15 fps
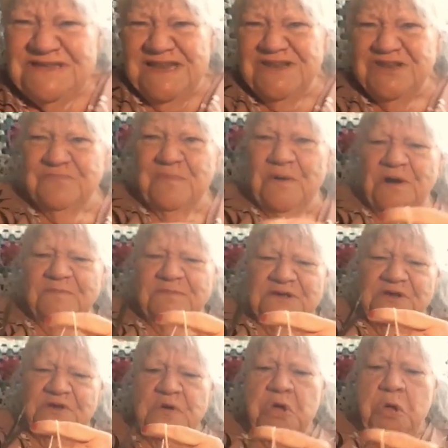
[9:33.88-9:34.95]
sit in your
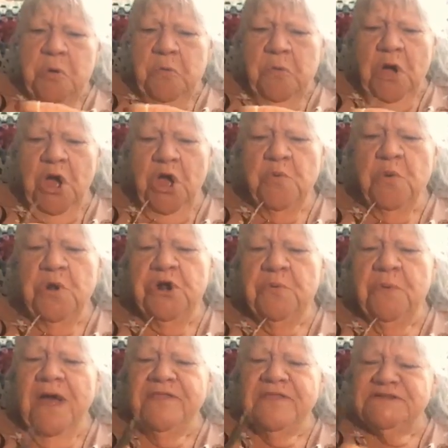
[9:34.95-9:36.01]
apartment and go, well, I
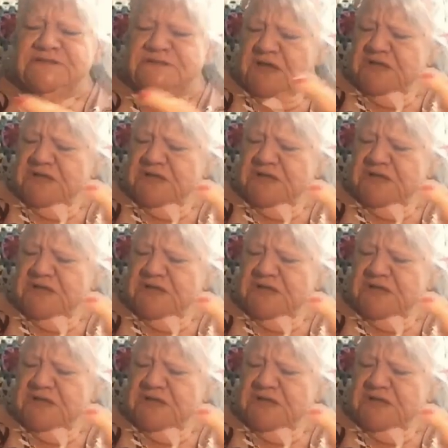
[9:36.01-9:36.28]
wonder why they